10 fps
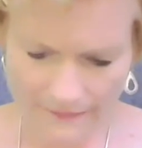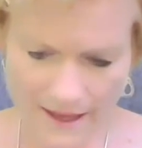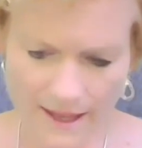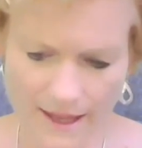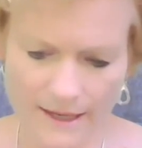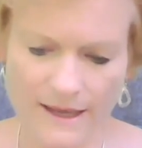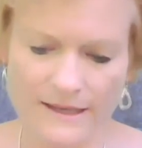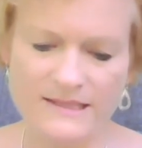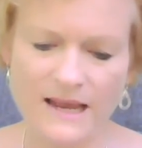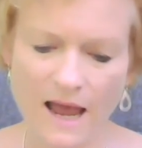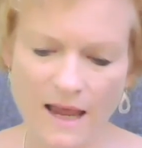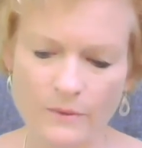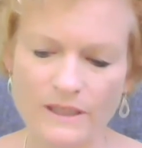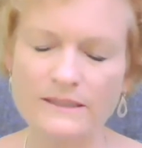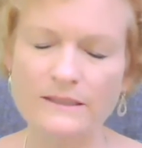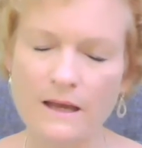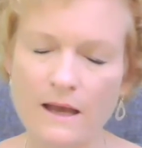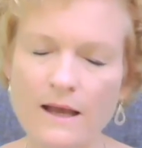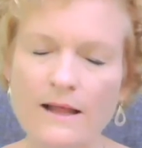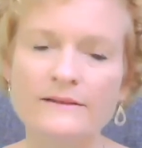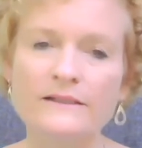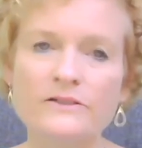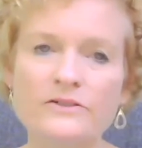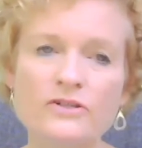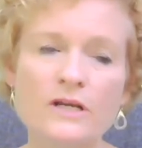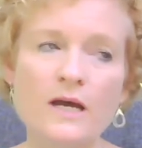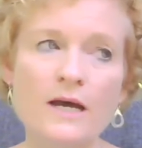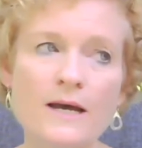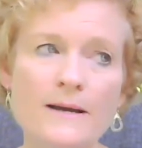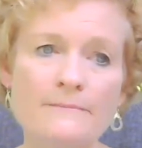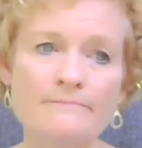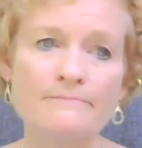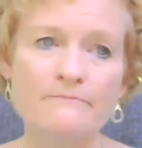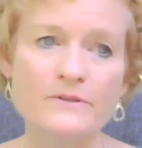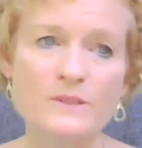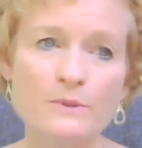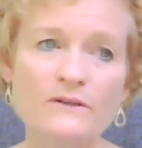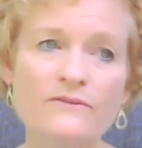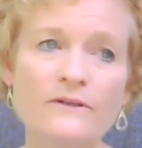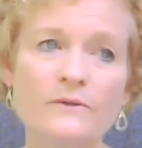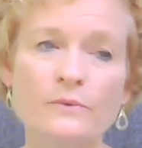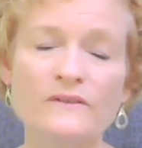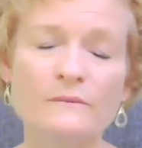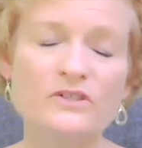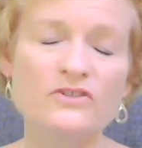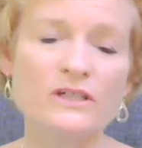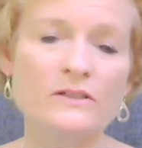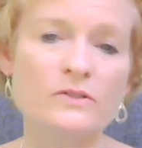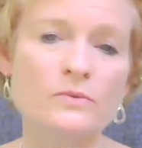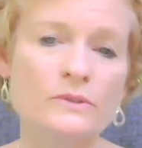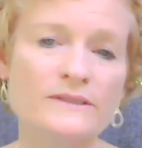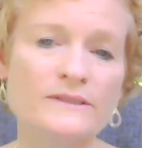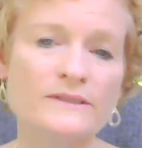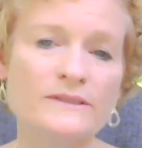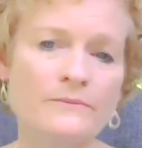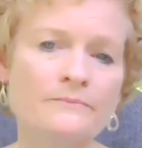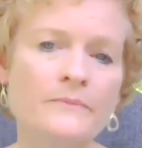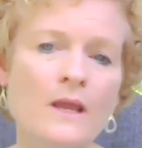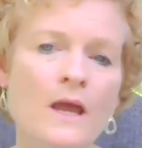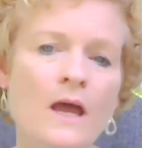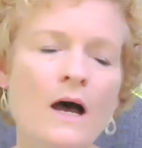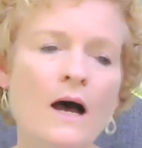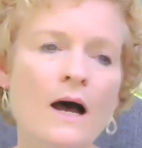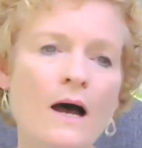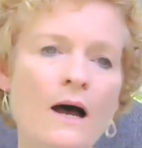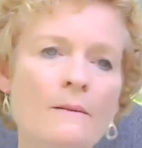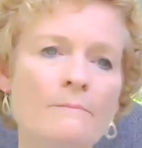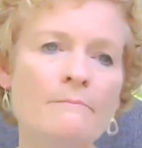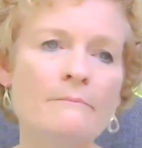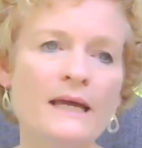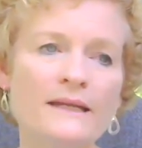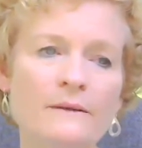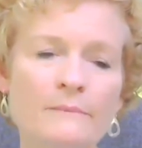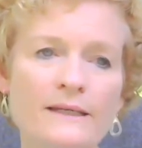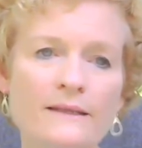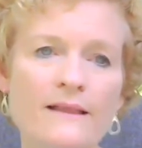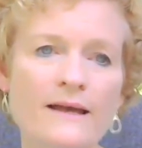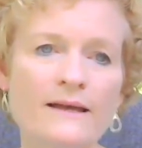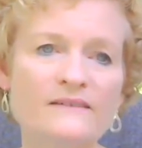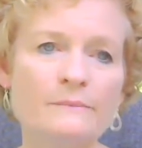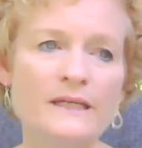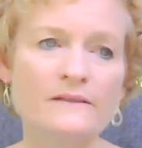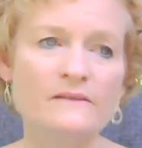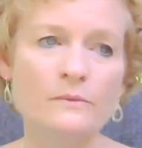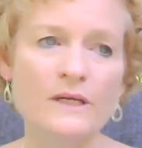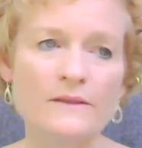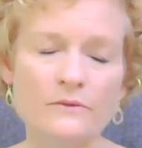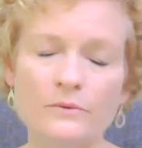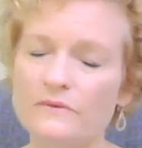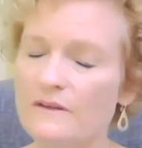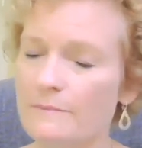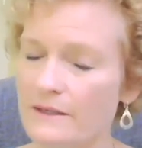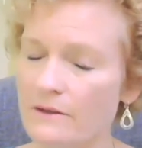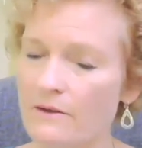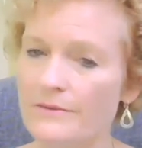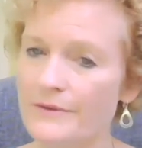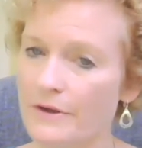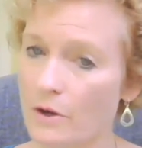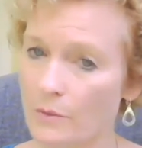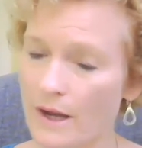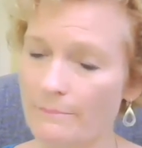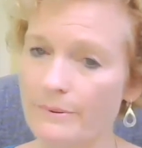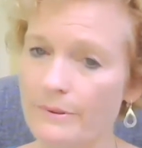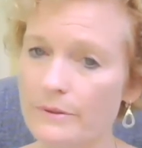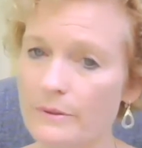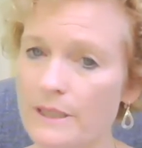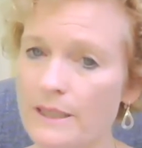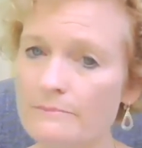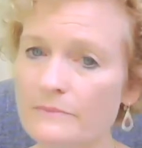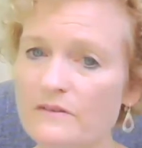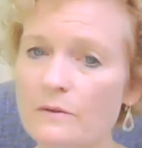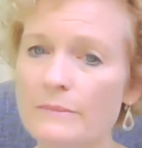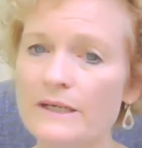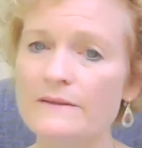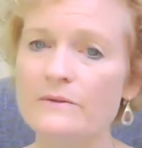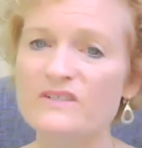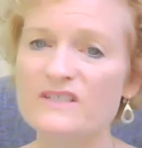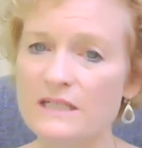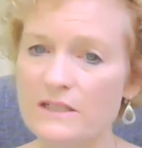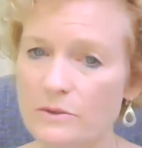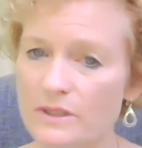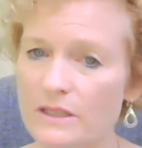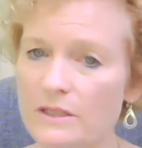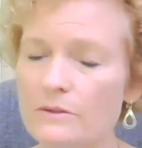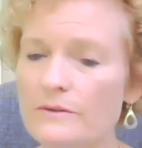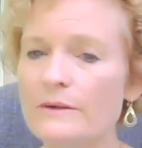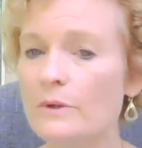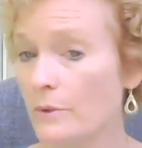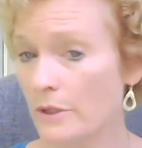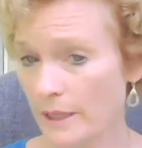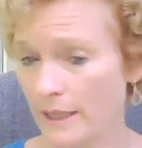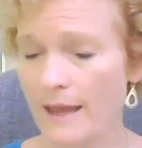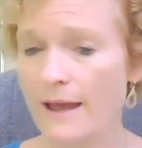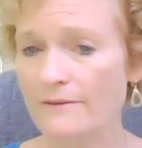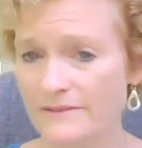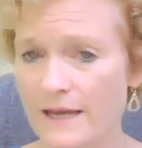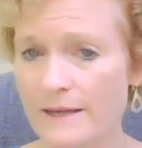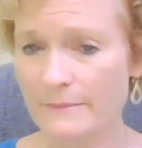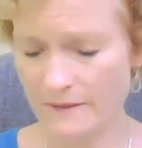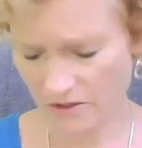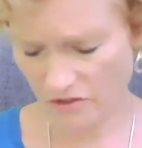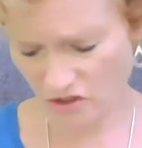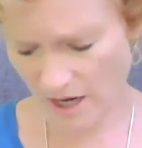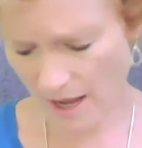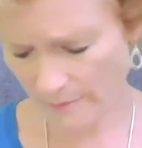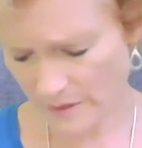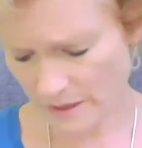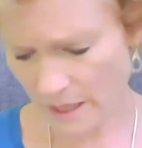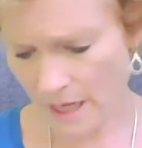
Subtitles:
then as I went to college, Springfield was a machine tool town. Many of my classmates went through something called the co-op program. So by their senior year, they were working half-time in these shops.